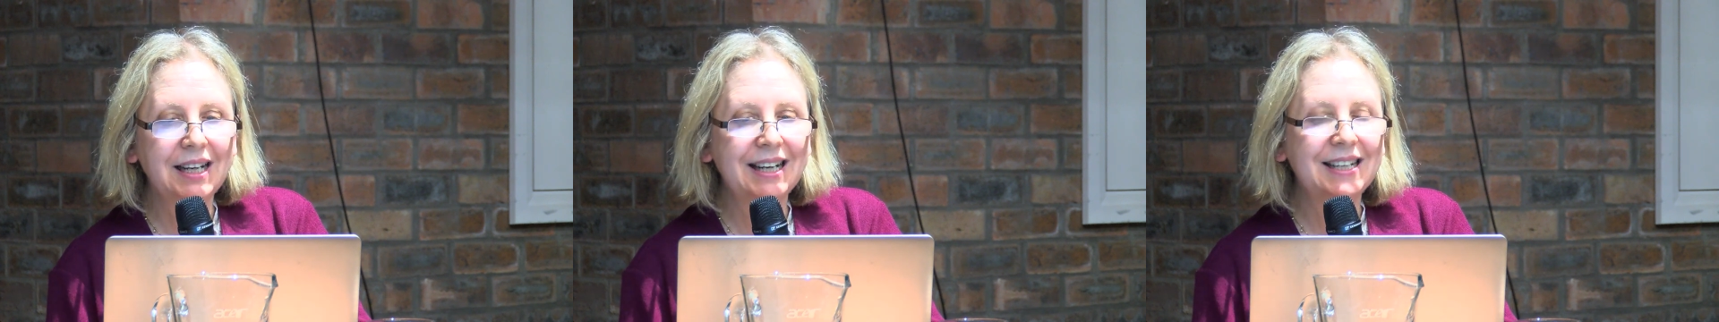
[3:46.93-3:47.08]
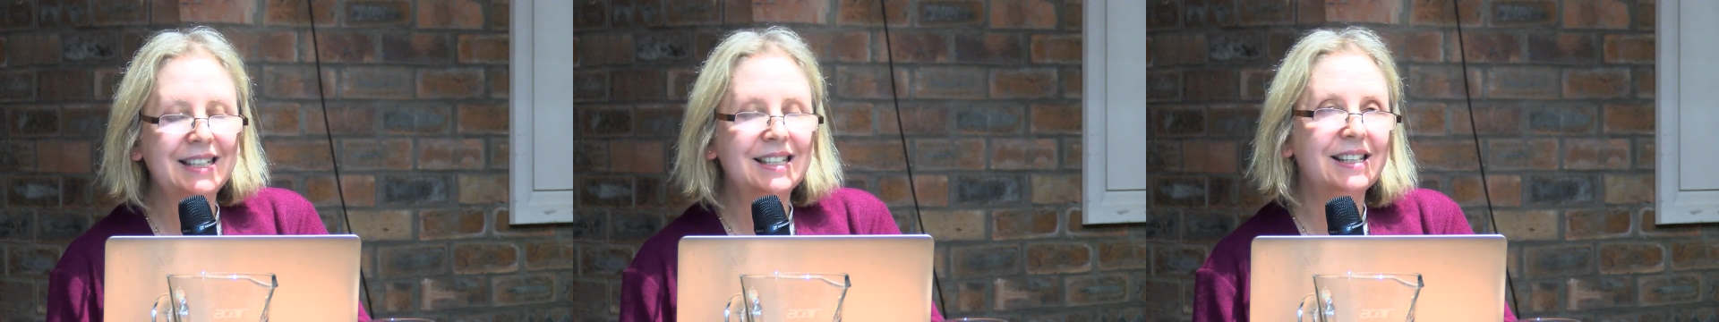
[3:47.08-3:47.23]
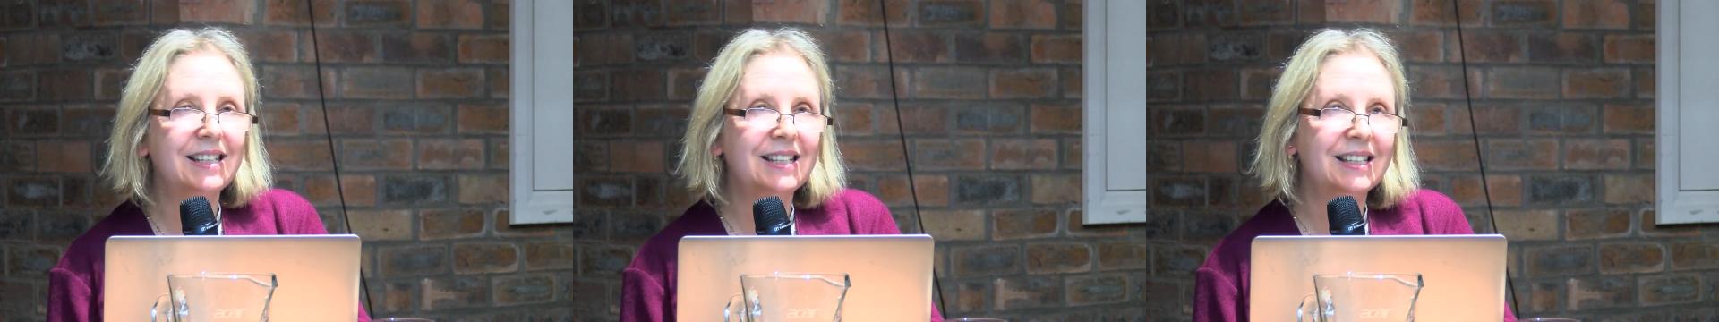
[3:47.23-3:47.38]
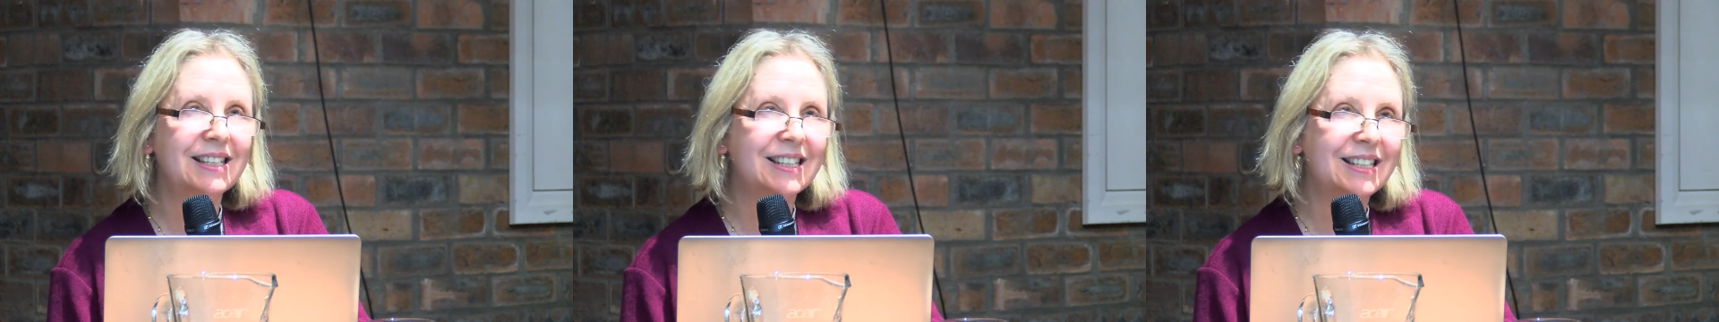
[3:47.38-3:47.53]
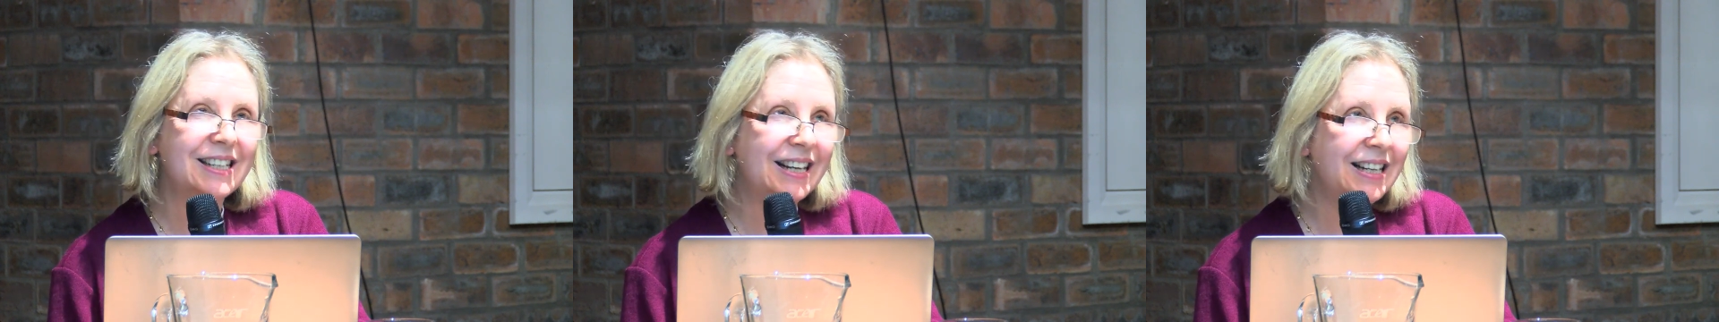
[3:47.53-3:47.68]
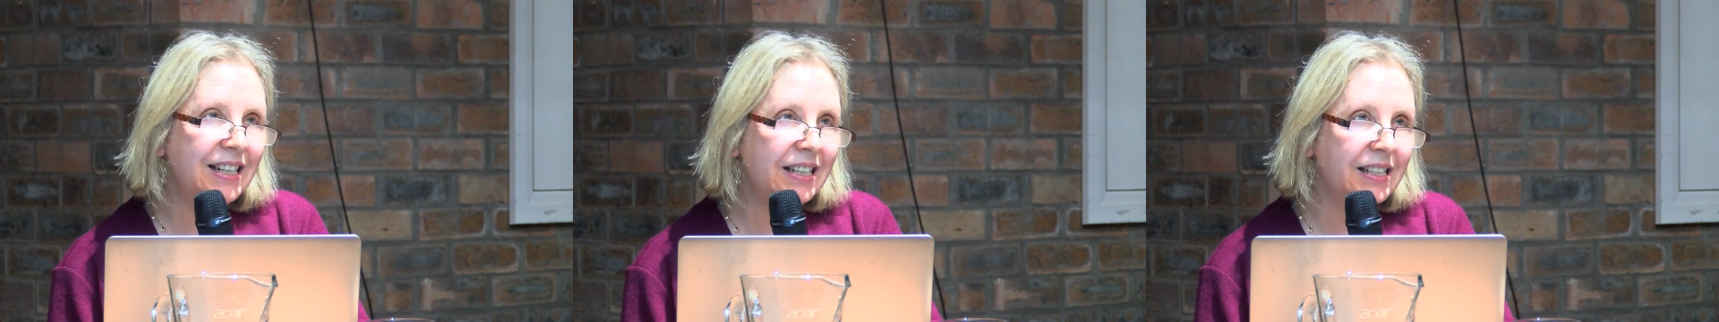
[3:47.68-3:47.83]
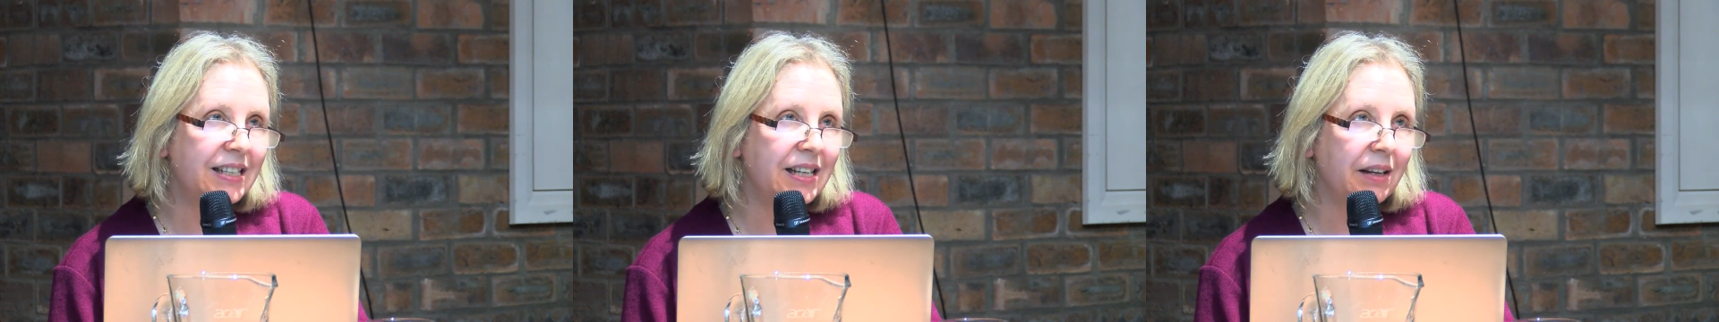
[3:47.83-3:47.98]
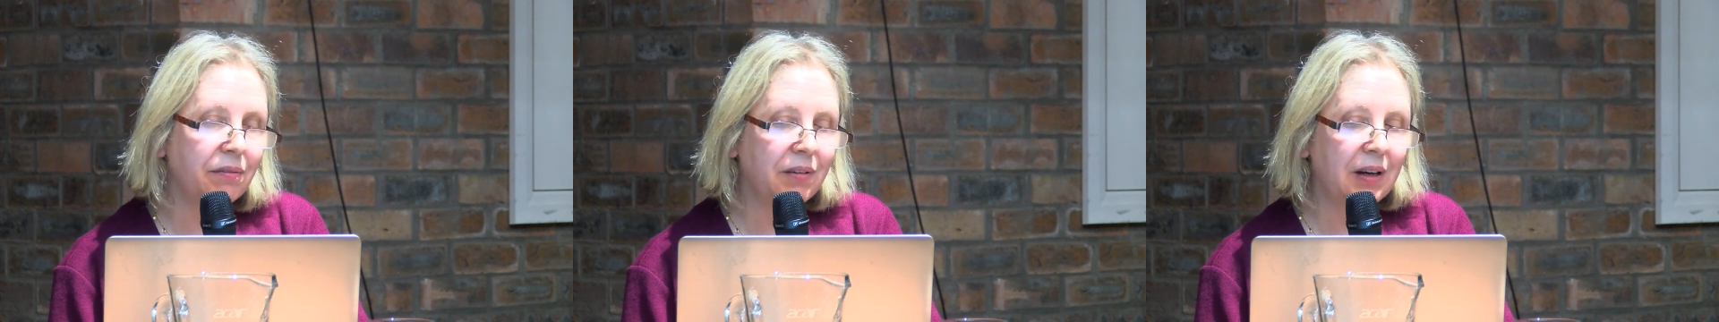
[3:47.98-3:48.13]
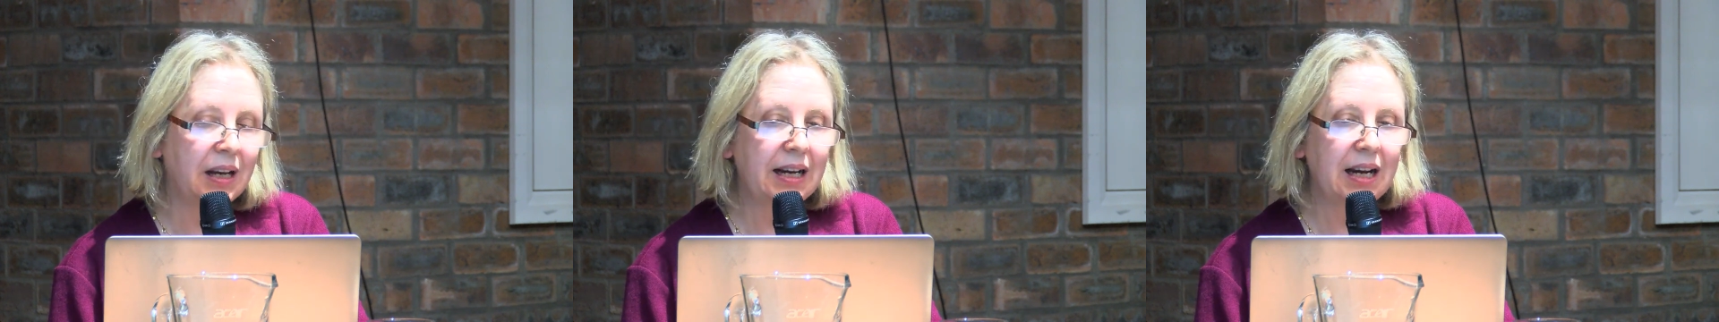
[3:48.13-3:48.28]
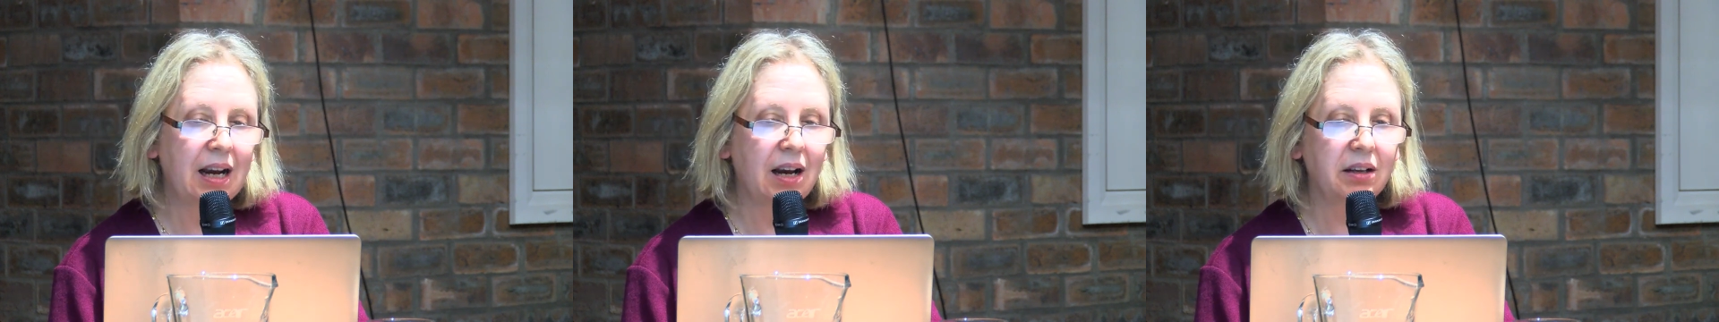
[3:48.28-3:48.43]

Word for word: instinctively